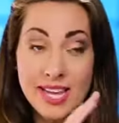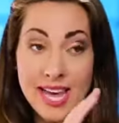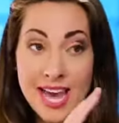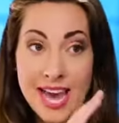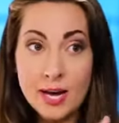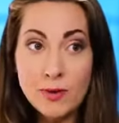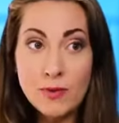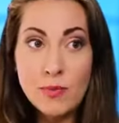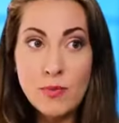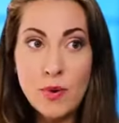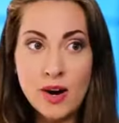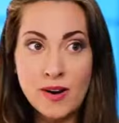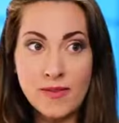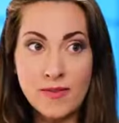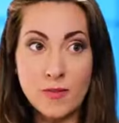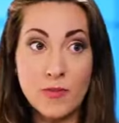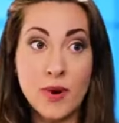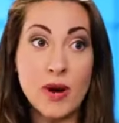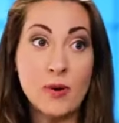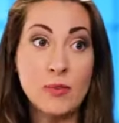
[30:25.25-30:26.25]
the animal part of
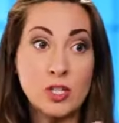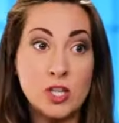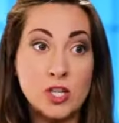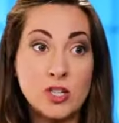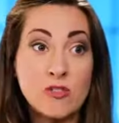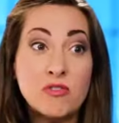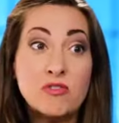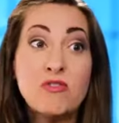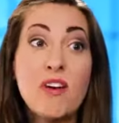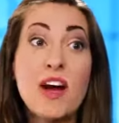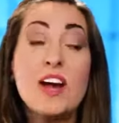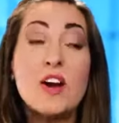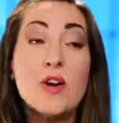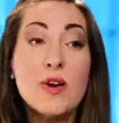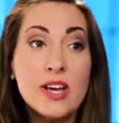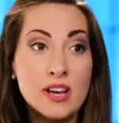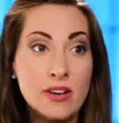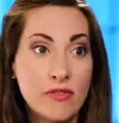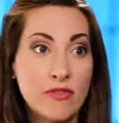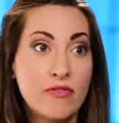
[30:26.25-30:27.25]
your brain, which is
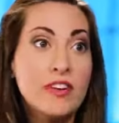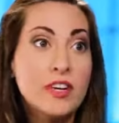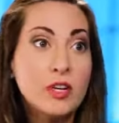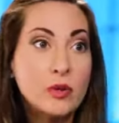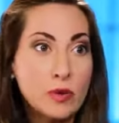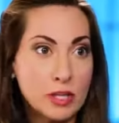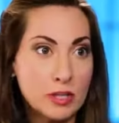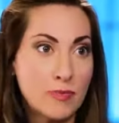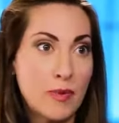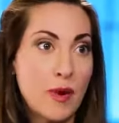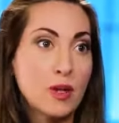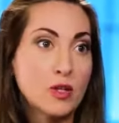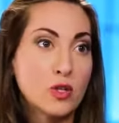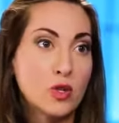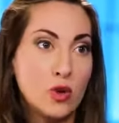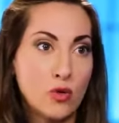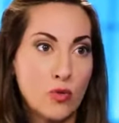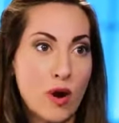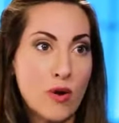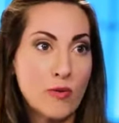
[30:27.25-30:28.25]
firing in fear response
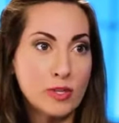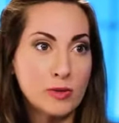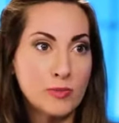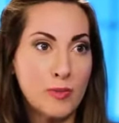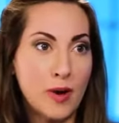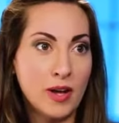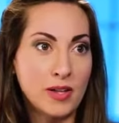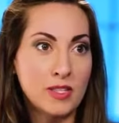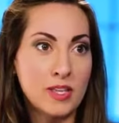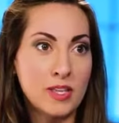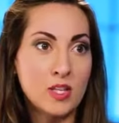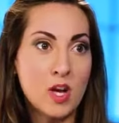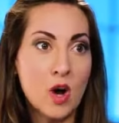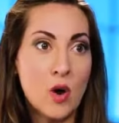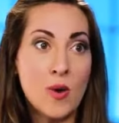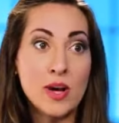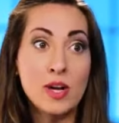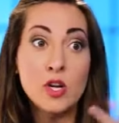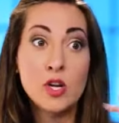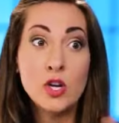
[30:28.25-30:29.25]
or threat response, is
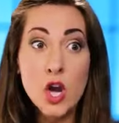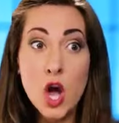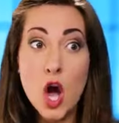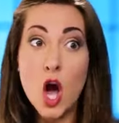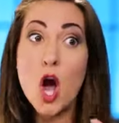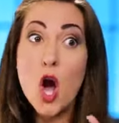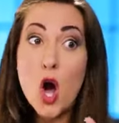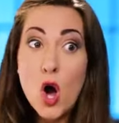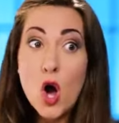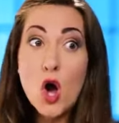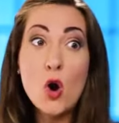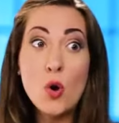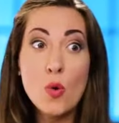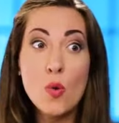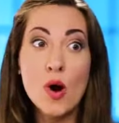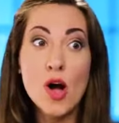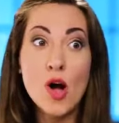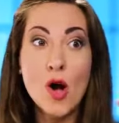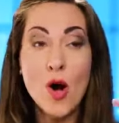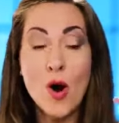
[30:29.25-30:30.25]
going,
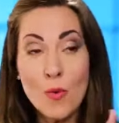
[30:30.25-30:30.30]
no,